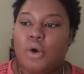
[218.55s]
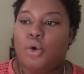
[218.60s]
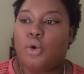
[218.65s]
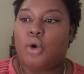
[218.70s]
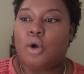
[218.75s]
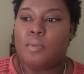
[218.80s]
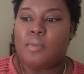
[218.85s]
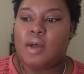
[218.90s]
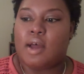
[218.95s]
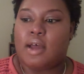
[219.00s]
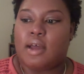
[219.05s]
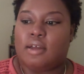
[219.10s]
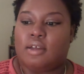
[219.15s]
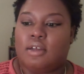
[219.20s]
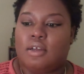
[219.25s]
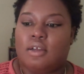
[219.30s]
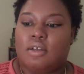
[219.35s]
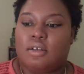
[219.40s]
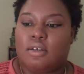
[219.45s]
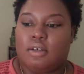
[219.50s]
Or my
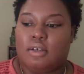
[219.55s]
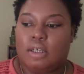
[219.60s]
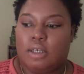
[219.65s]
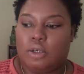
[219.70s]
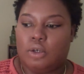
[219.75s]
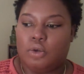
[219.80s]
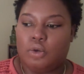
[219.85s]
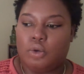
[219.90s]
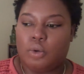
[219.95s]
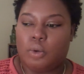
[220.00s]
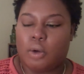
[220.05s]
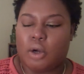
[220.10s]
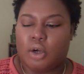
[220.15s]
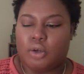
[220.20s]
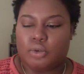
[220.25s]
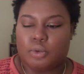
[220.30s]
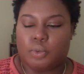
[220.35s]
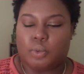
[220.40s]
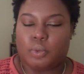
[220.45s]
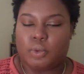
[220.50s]
new growth